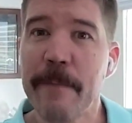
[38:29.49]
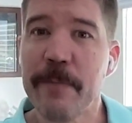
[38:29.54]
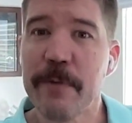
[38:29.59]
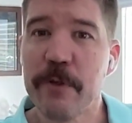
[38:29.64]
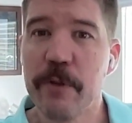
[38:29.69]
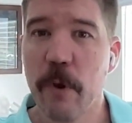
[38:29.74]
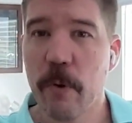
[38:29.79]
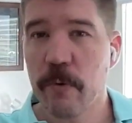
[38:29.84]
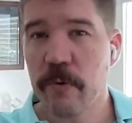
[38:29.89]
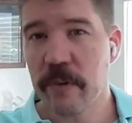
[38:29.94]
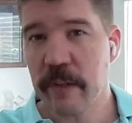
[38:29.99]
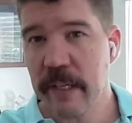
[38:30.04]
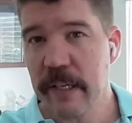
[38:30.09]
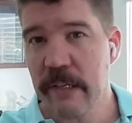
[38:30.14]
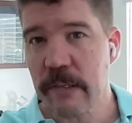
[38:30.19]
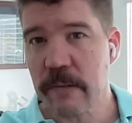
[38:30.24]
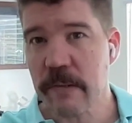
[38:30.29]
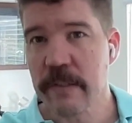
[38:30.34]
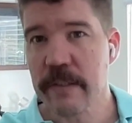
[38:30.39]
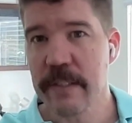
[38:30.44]
those
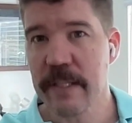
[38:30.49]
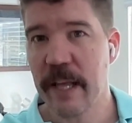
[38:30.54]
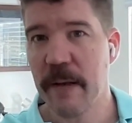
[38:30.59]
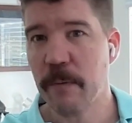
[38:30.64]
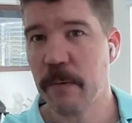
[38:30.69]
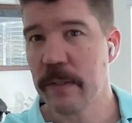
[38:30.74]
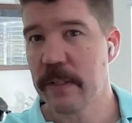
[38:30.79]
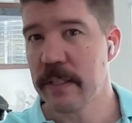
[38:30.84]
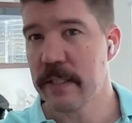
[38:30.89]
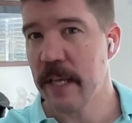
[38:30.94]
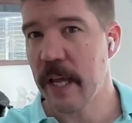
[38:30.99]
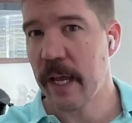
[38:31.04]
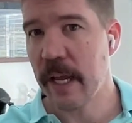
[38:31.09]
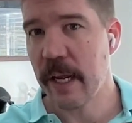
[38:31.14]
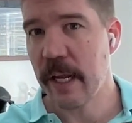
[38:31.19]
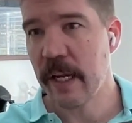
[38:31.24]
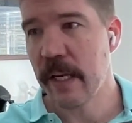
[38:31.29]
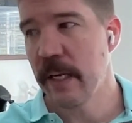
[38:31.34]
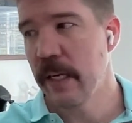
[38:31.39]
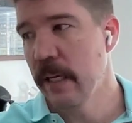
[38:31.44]
leaders that would
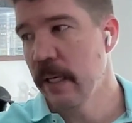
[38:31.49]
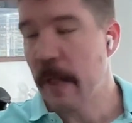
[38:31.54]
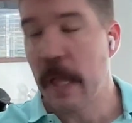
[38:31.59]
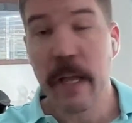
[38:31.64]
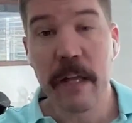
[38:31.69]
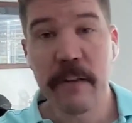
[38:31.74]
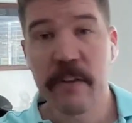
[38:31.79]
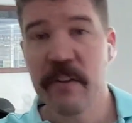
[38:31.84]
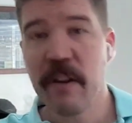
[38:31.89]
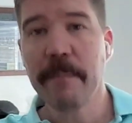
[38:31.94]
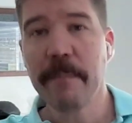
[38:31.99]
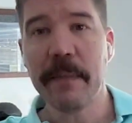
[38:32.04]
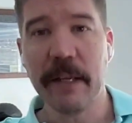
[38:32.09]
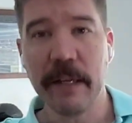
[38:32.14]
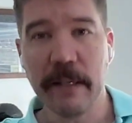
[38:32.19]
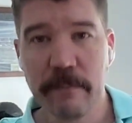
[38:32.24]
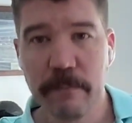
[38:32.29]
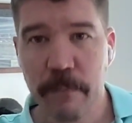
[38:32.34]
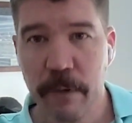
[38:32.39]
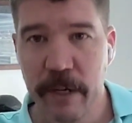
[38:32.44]
say
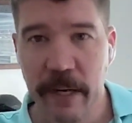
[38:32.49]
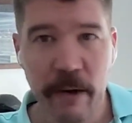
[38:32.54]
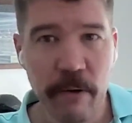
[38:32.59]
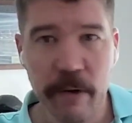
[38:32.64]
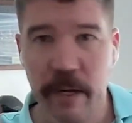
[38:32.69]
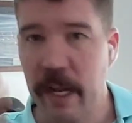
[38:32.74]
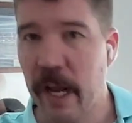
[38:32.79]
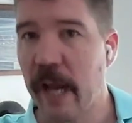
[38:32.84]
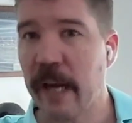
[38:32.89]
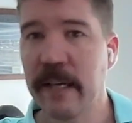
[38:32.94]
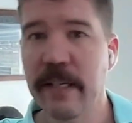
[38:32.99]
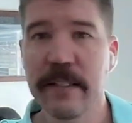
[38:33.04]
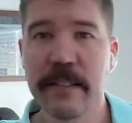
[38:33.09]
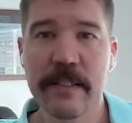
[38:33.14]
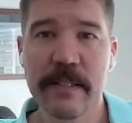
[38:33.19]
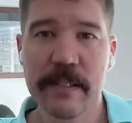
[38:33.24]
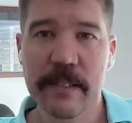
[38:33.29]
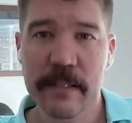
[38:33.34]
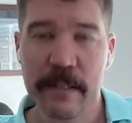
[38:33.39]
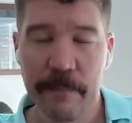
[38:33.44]
something, put out
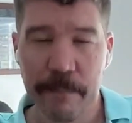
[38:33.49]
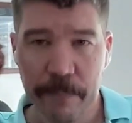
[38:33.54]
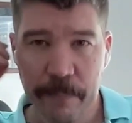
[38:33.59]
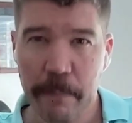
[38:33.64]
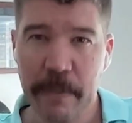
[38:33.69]
guidance,